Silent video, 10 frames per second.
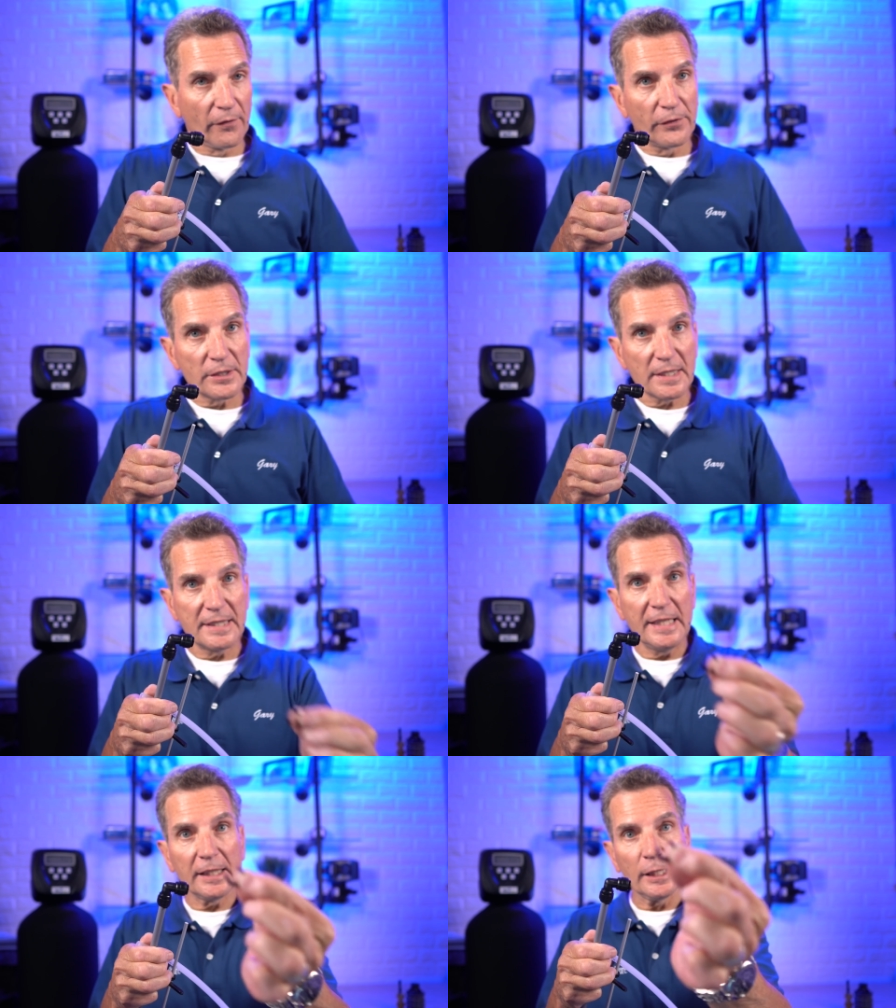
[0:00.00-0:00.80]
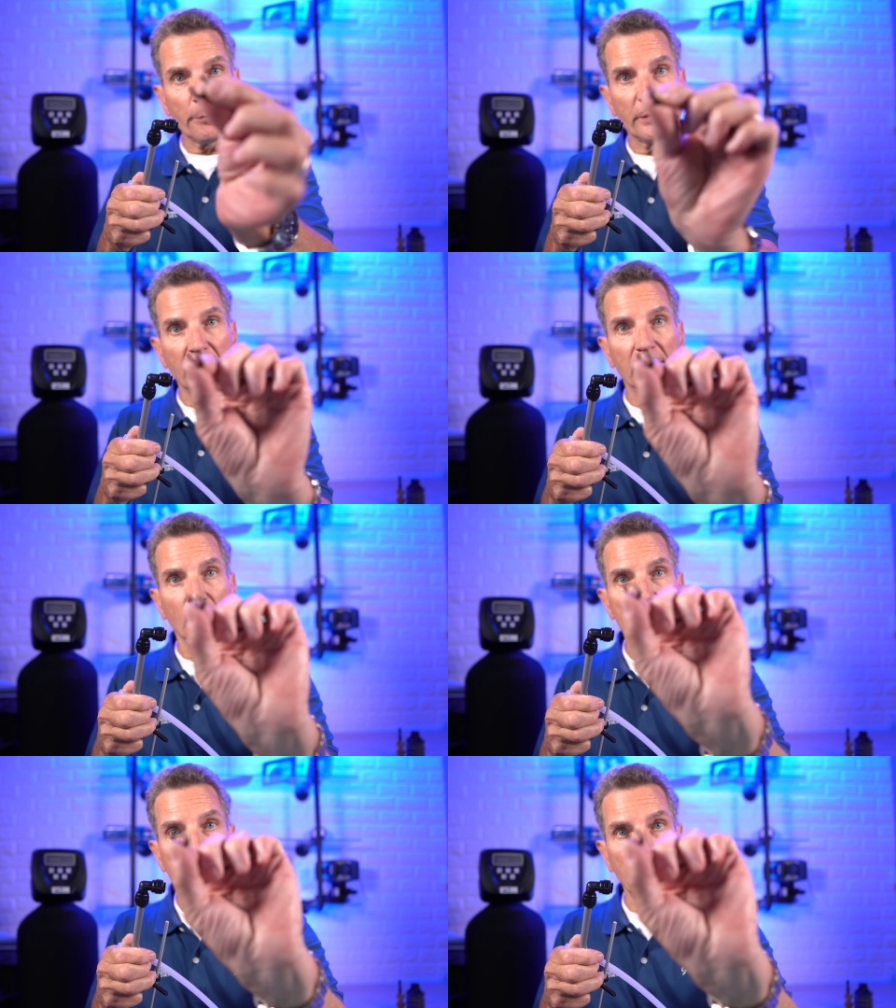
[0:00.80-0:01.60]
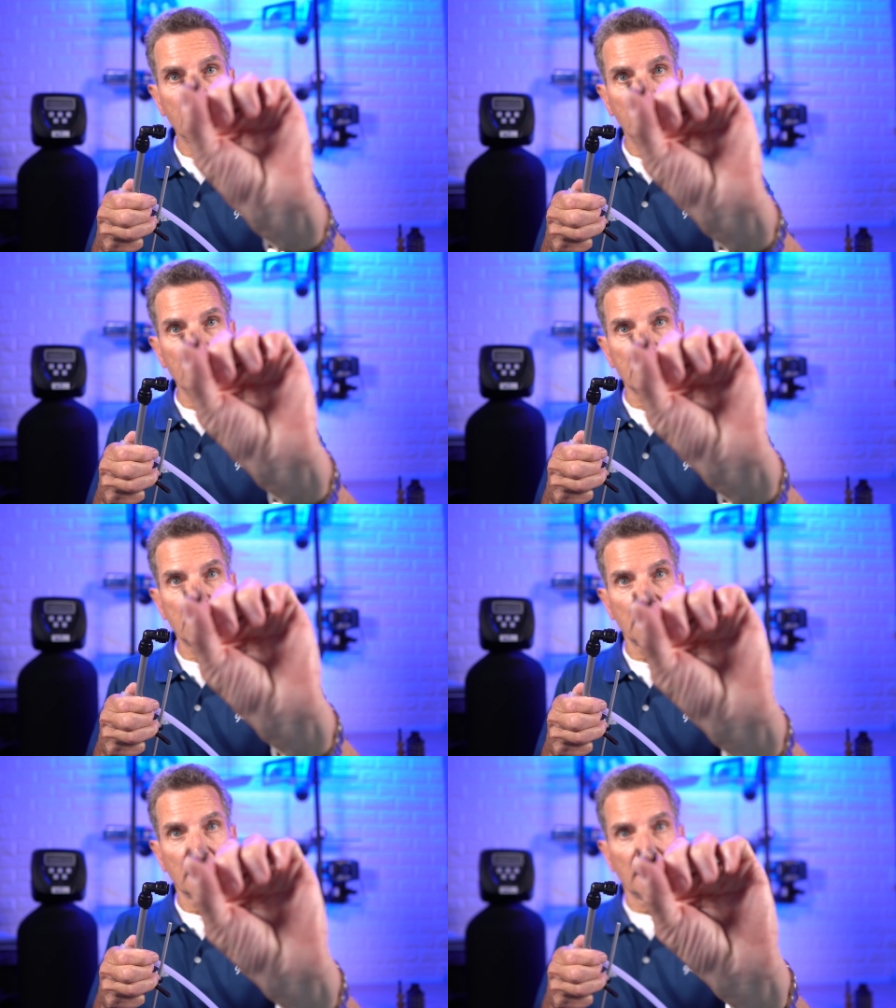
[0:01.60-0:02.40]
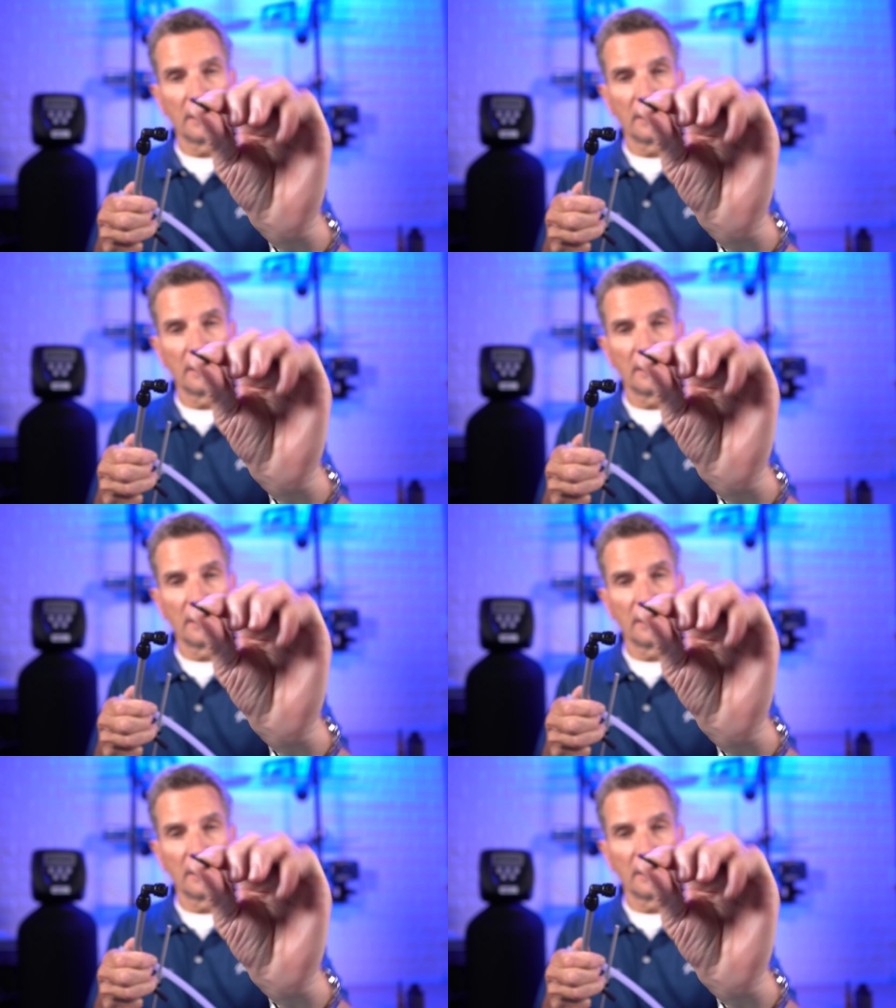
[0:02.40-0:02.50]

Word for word: there's a C-clip that looks like this.